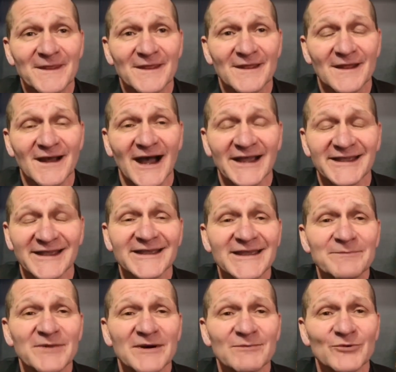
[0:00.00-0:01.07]
I can't
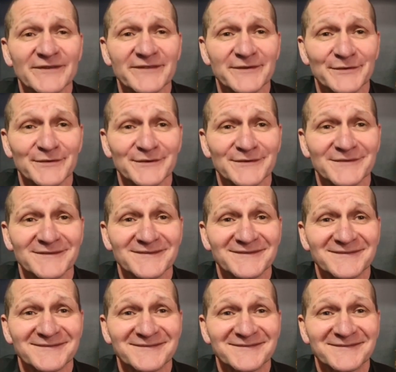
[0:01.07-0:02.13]
keep up with you.
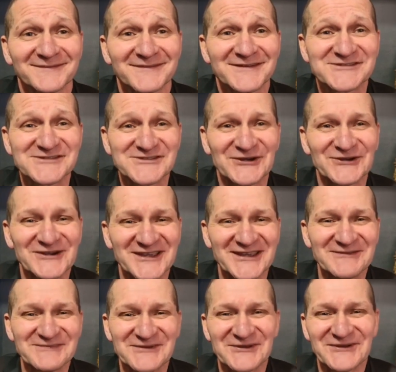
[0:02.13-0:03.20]
So
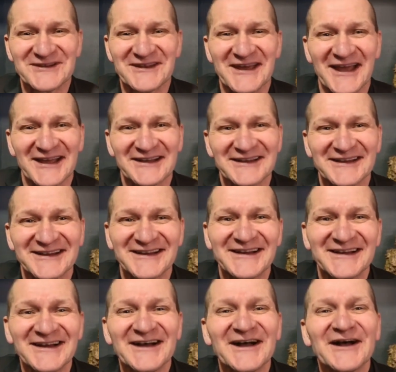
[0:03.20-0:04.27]
keep doing that.
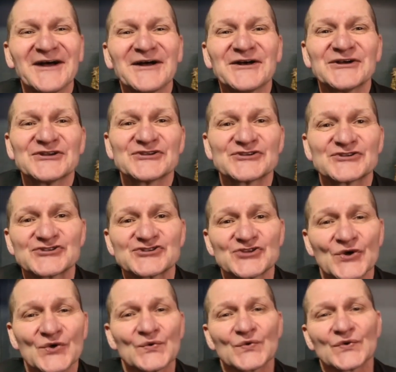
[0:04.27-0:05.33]

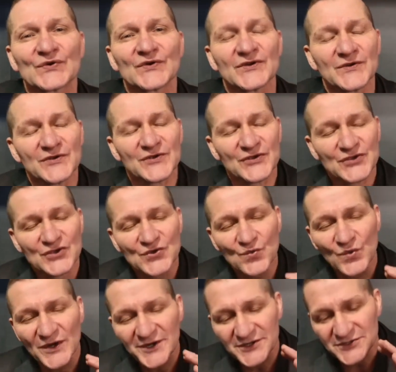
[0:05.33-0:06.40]
So you
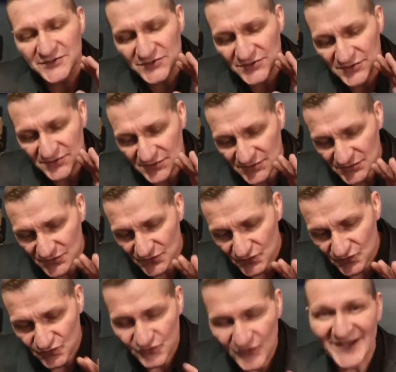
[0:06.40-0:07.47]
want to
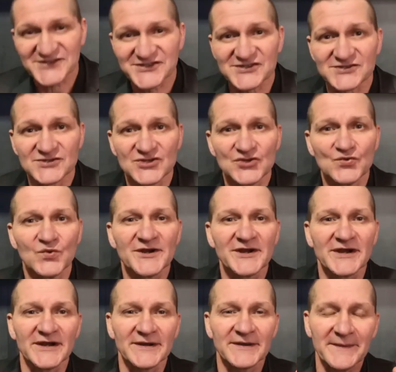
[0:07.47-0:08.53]
rest. You want
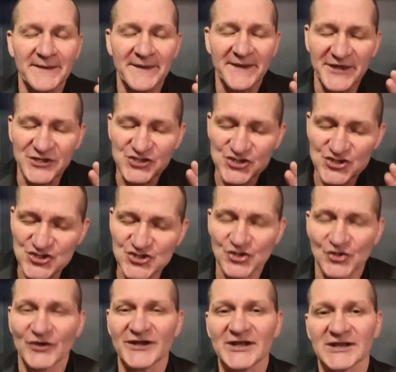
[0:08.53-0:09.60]
to
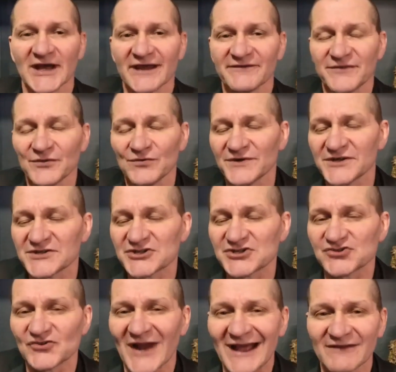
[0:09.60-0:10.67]
enjoy life. You want to
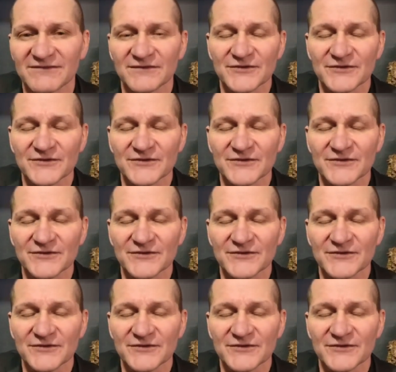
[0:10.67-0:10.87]
travel.